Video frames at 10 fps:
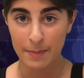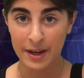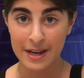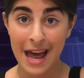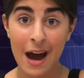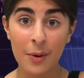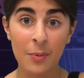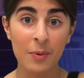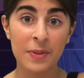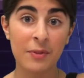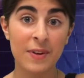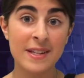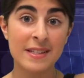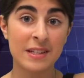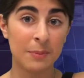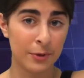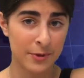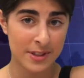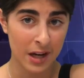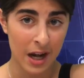But now, with the recent
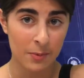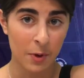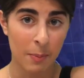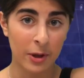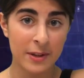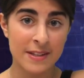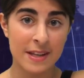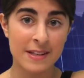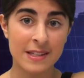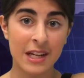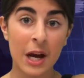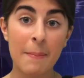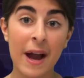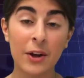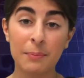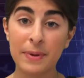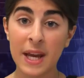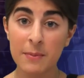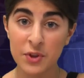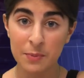blue sky wall policies to cut back on
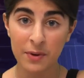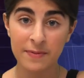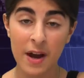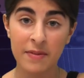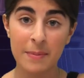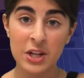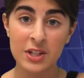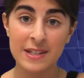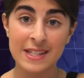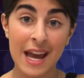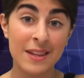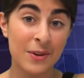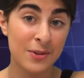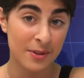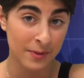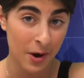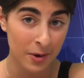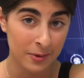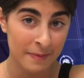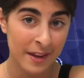PM 2.5 emissions and the use of
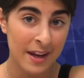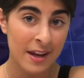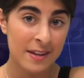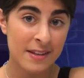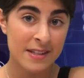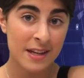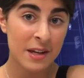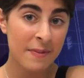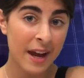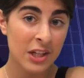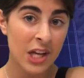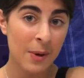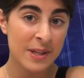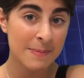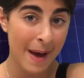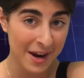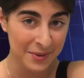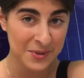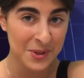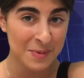coal, the city of Hangzhou is back
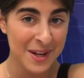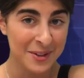on 2